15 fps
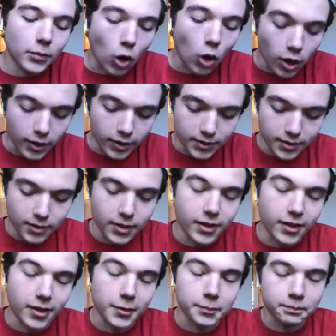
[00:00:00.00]
caucus
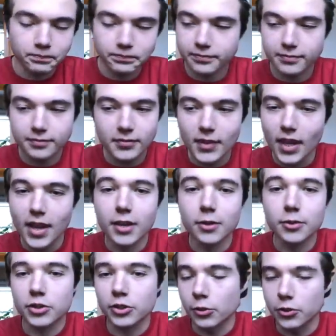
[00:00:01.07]
there. And it
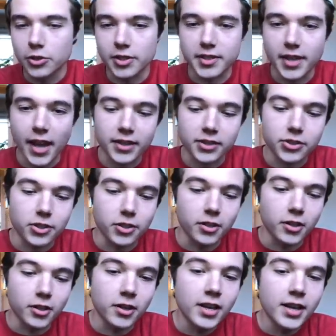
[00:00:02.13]
was a huge
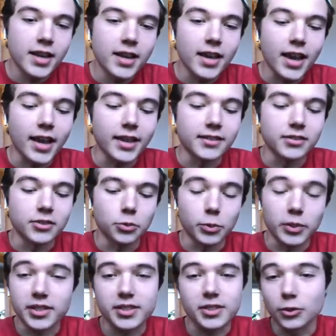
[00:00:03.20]
disaster. And
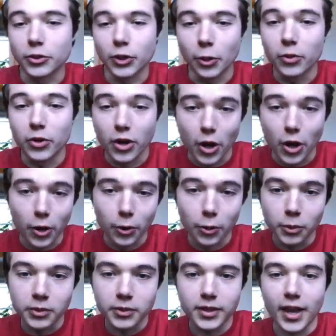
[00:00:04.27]
we still don't
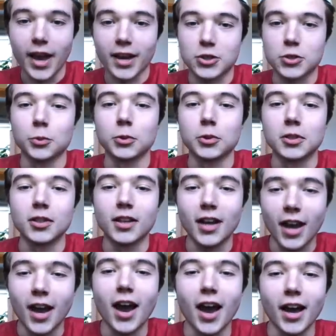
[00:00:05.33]
know the actual
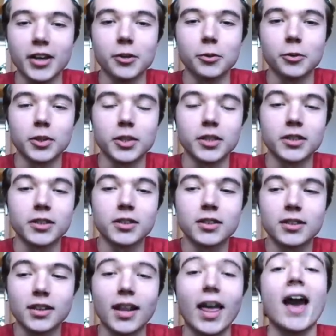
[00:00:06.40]
Iowa
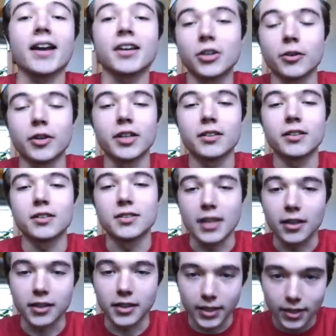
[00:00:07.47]
accurate
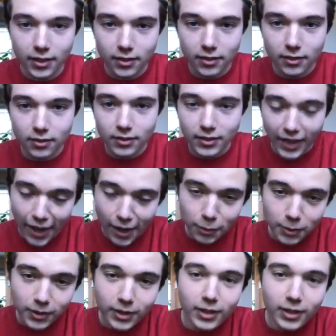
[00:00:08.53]
delegate count.